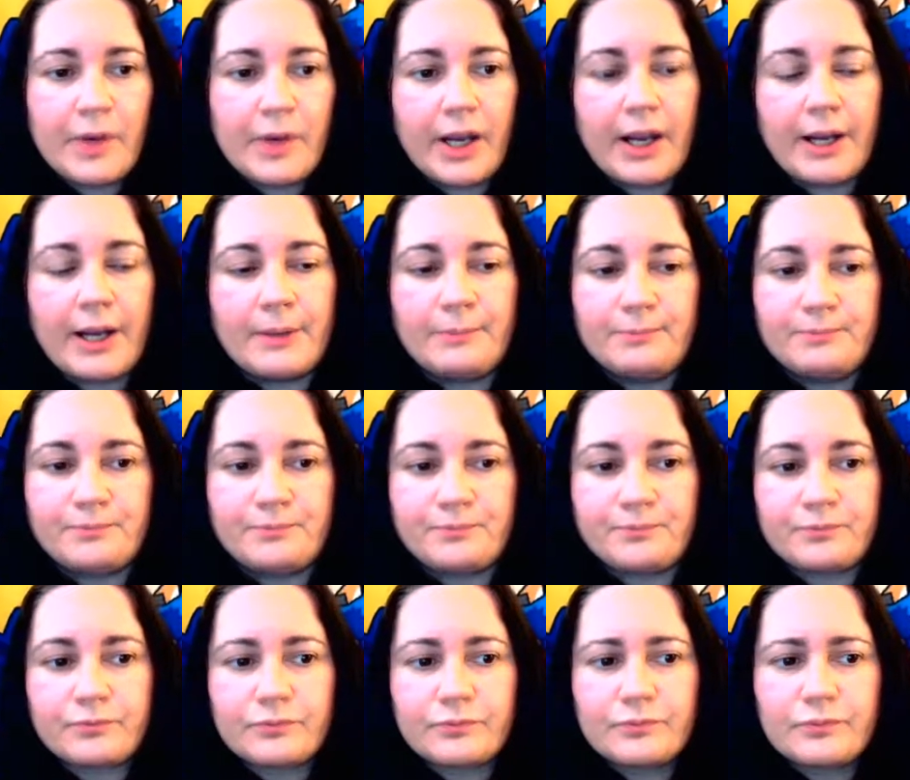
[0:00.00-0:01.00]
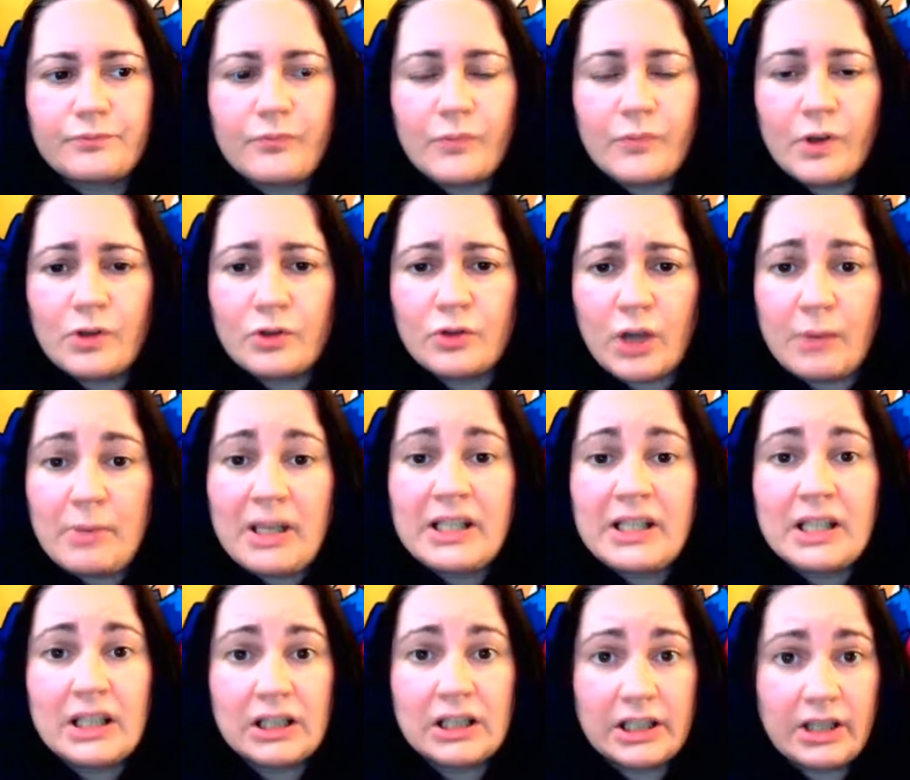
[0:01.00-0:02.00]
So I
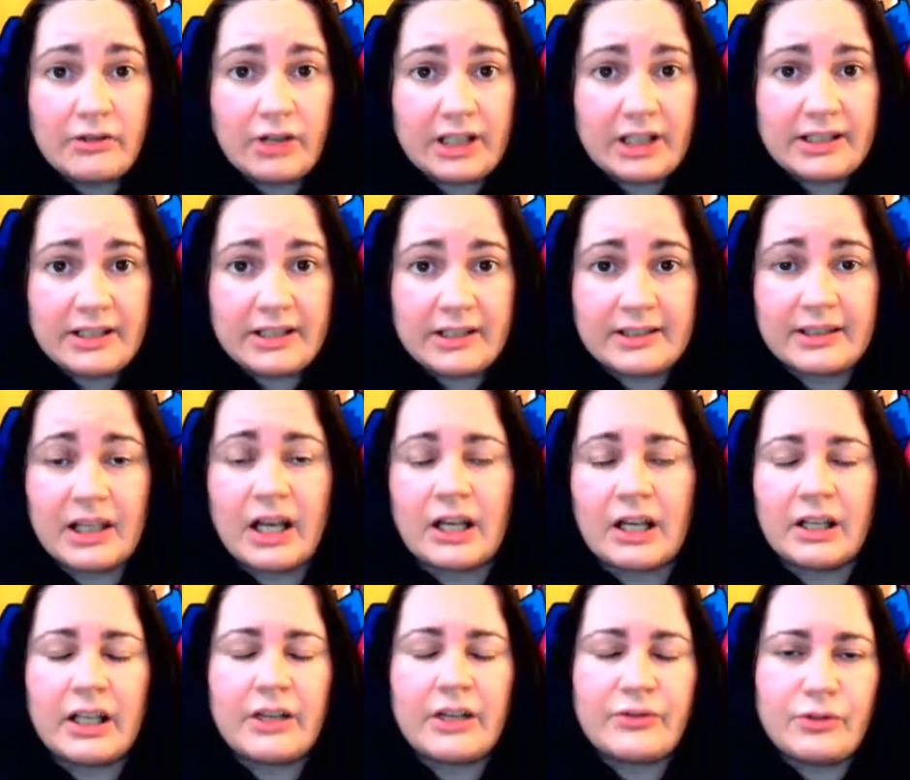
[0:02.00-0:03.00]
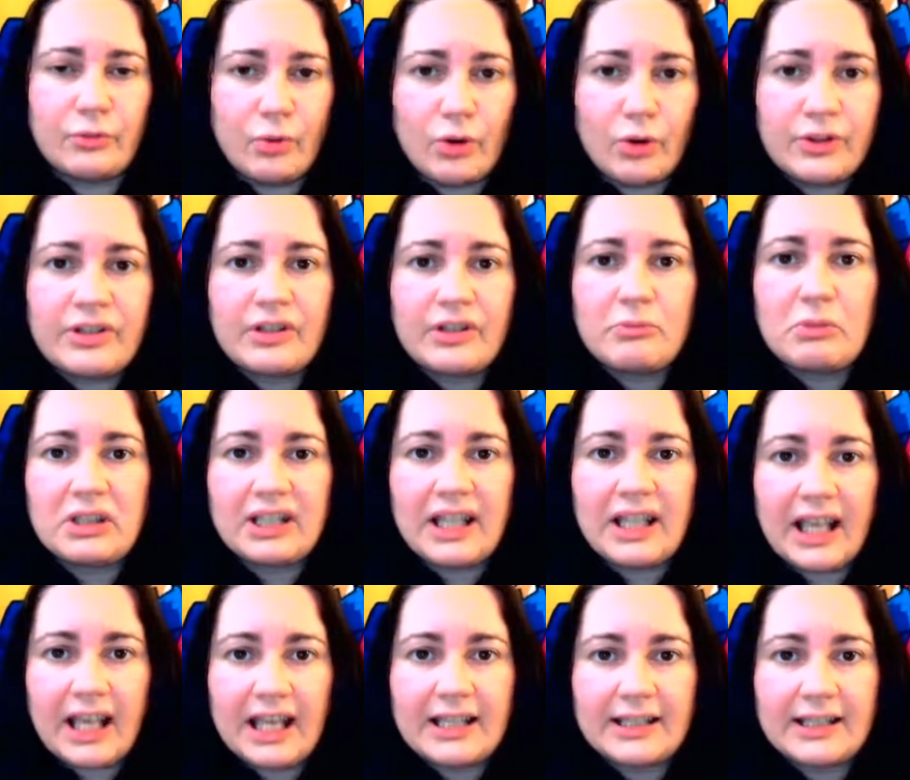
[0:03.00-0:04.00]
made it clear right at the start that if she wanted me
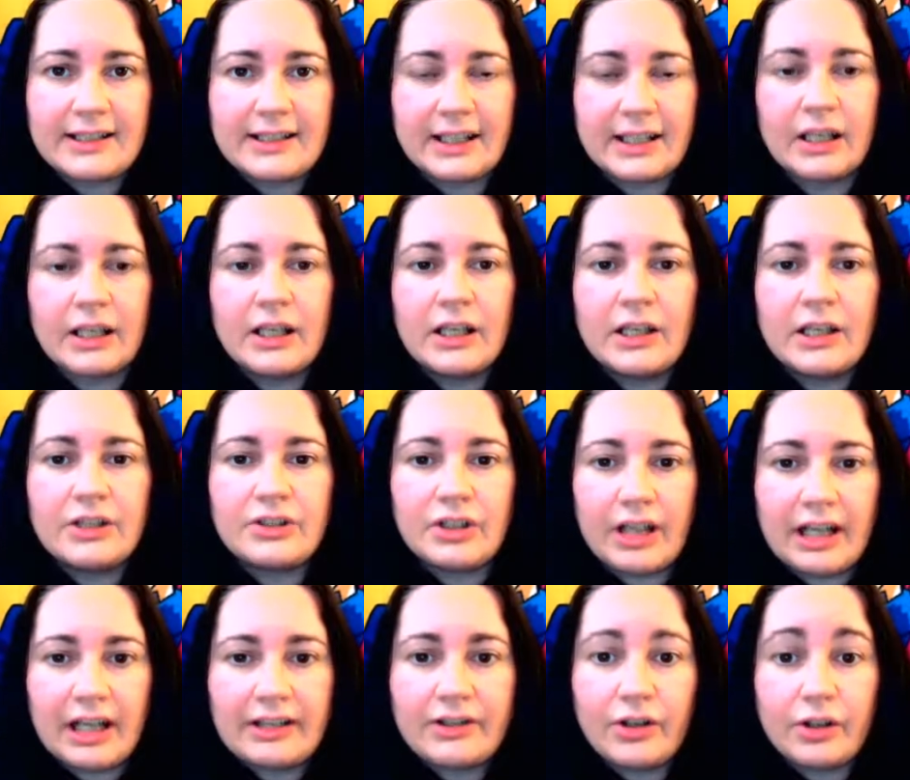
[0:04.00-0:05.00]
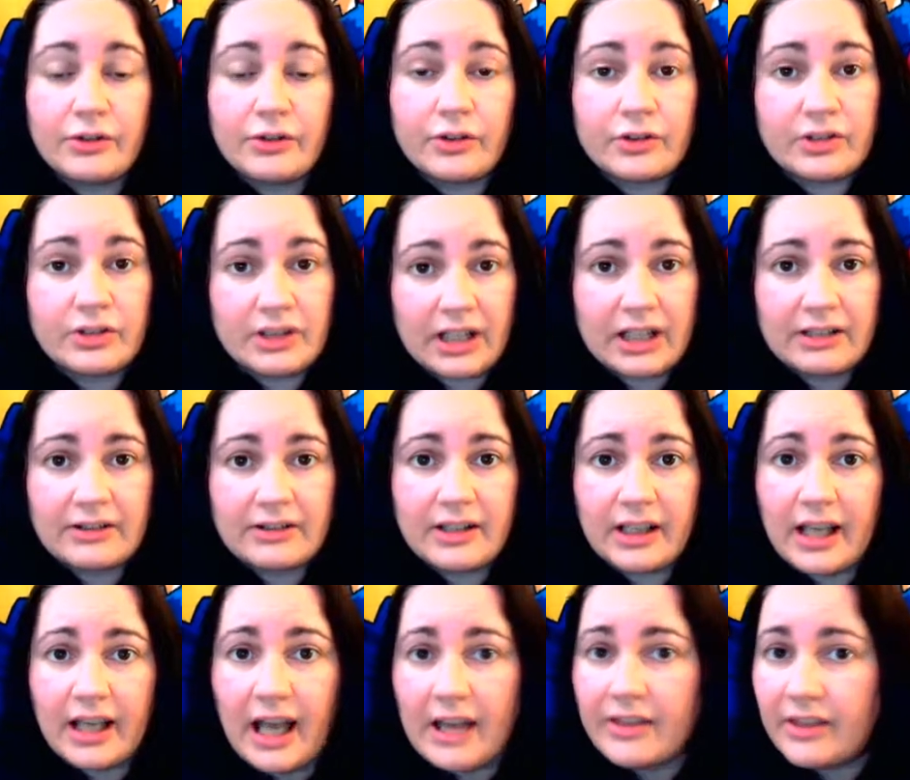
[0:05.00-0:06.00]
to edit it, she had to understand
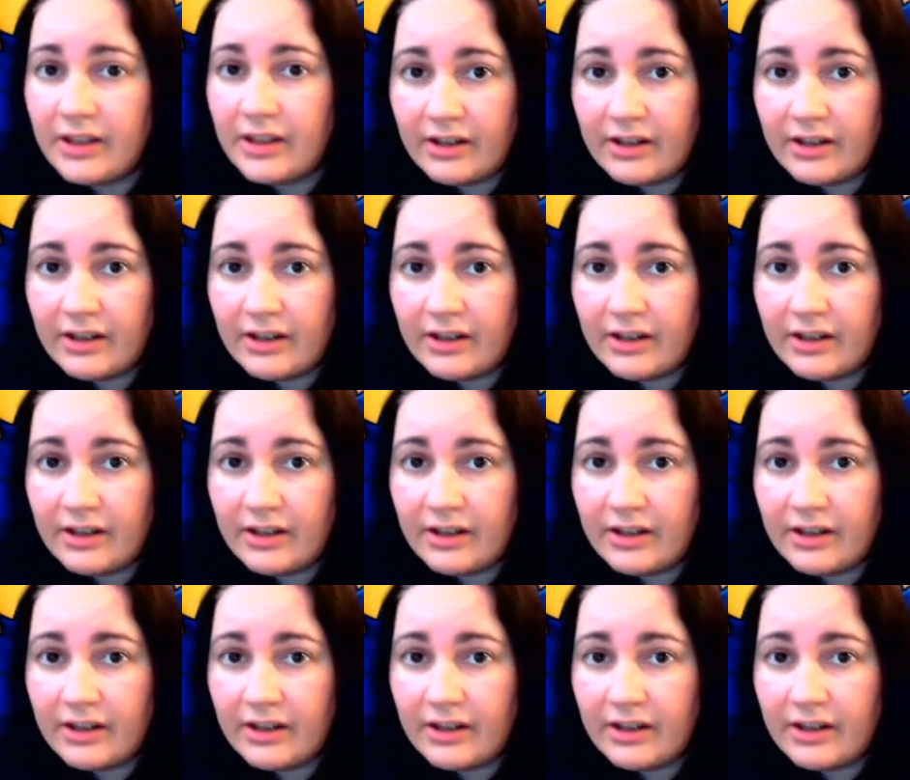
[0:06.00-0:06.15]
that